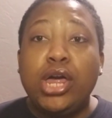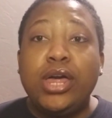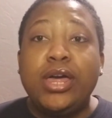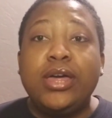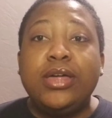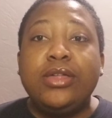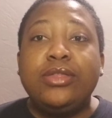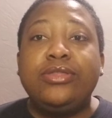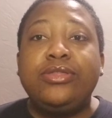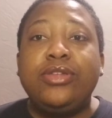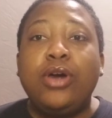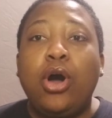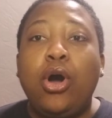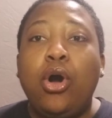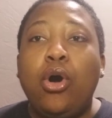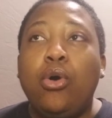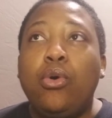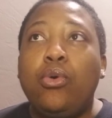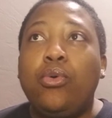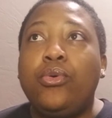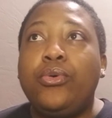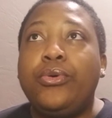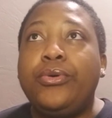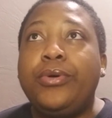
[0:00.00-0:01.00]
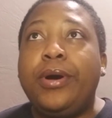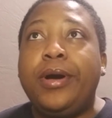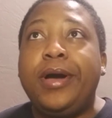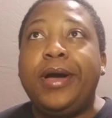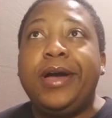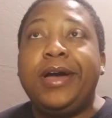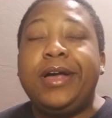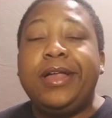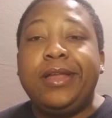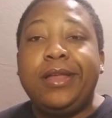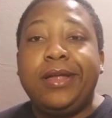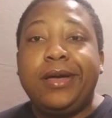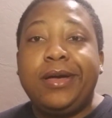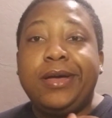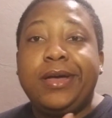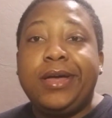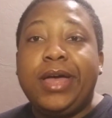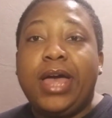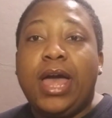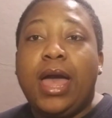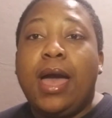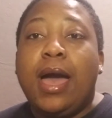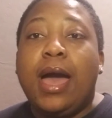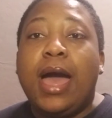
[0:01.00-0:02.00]
So
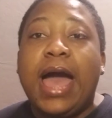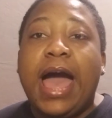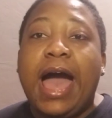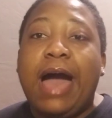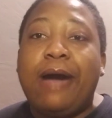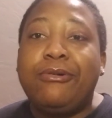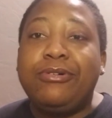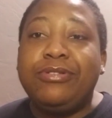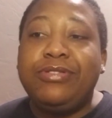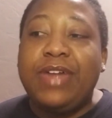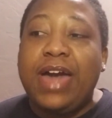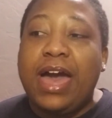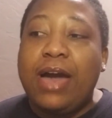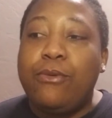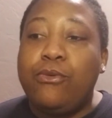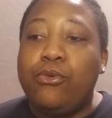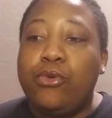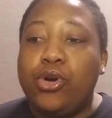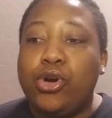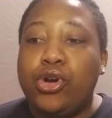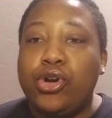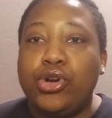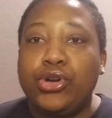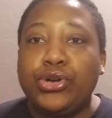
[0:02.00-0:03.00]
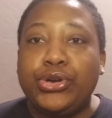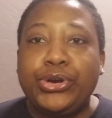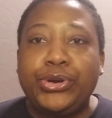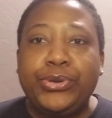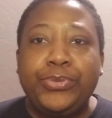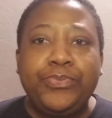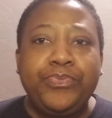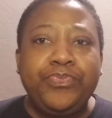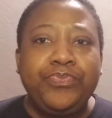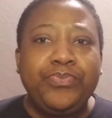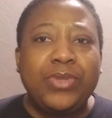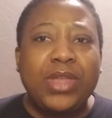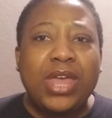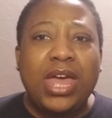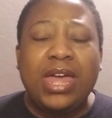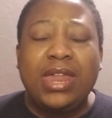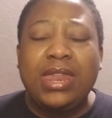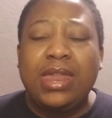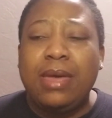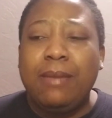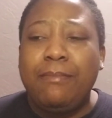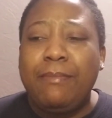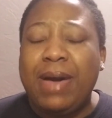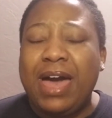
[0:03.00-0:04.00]
I was at work, and
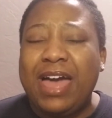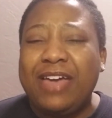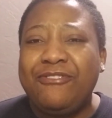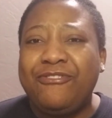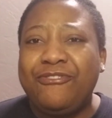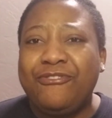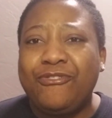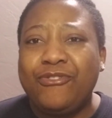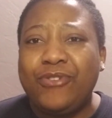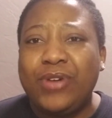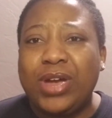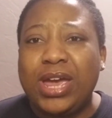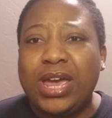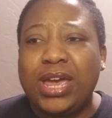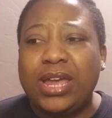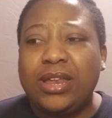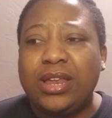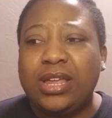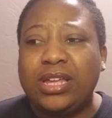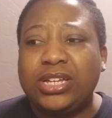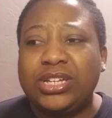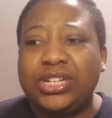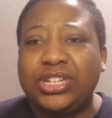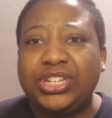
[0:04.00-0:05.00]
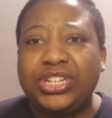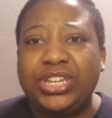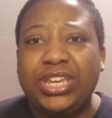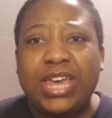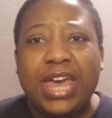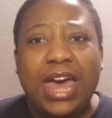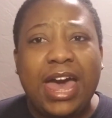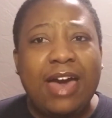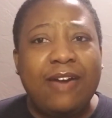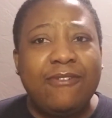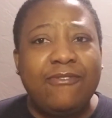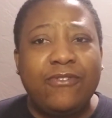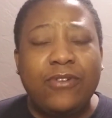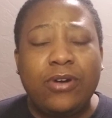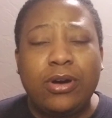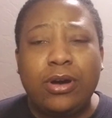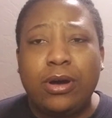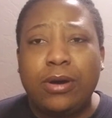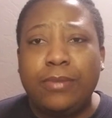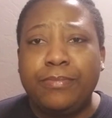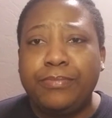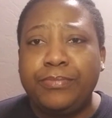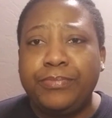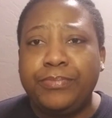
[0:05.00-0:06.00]
then my friend, she have
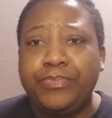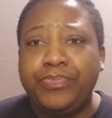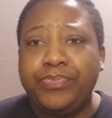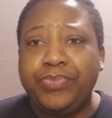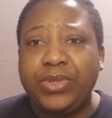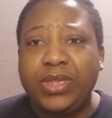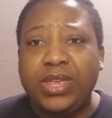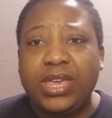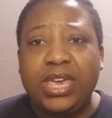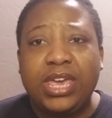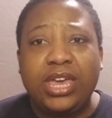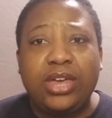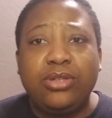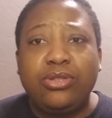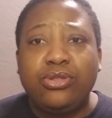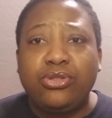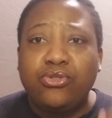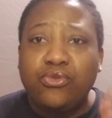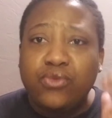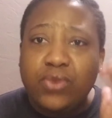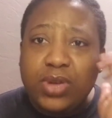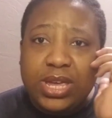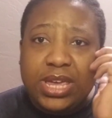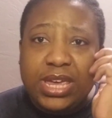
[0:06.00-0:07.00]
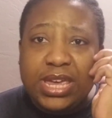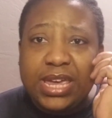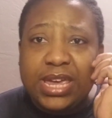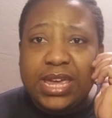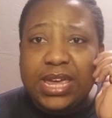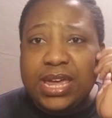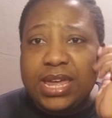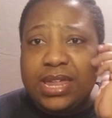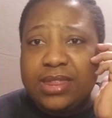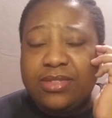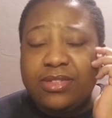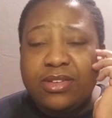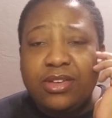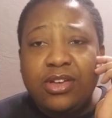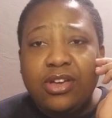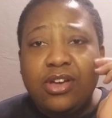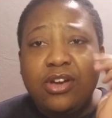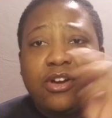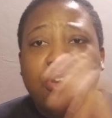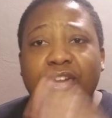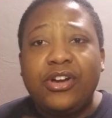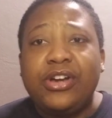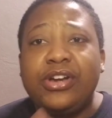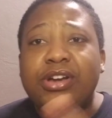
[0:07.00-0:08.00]
kids, 3 kids,
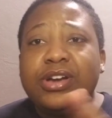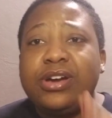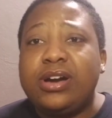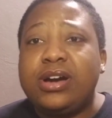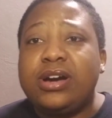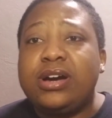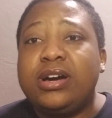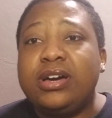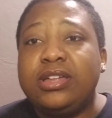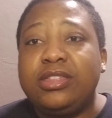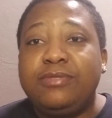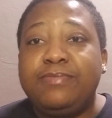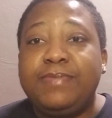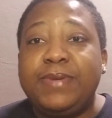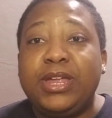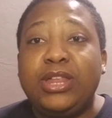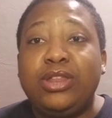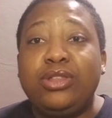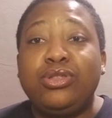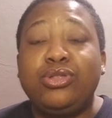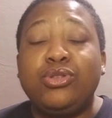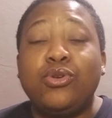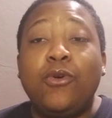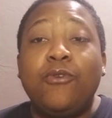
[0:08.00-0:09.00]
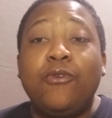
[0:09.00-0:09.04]
her and her husband, so